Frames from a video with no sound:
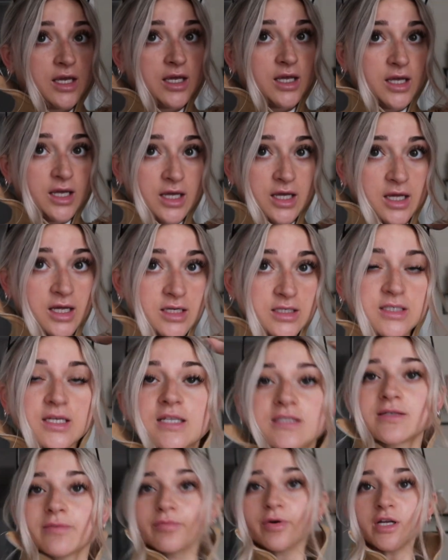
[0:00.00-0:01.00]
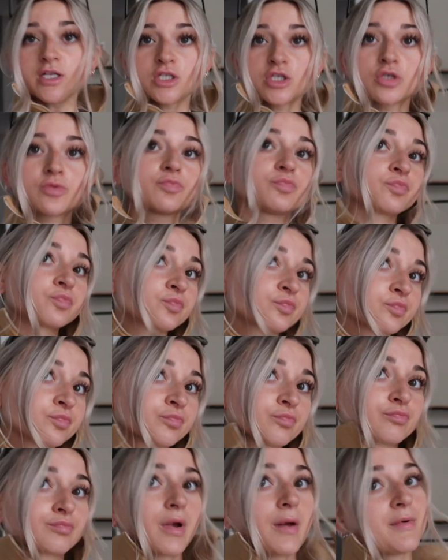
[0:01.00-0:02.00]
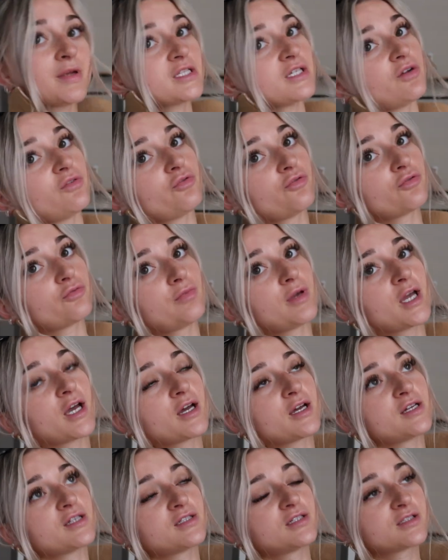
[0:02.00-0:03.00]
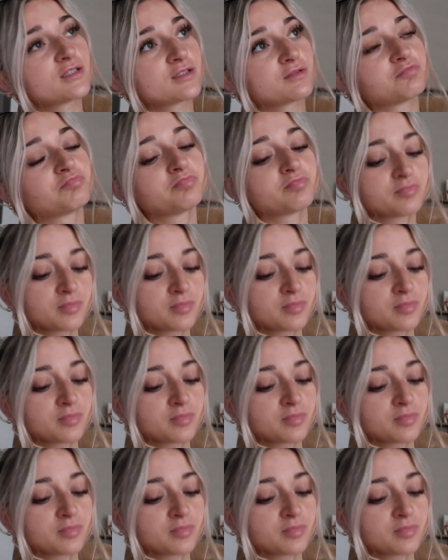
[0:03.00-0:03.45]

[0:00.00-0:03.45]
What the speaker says: and get some brunch by myself because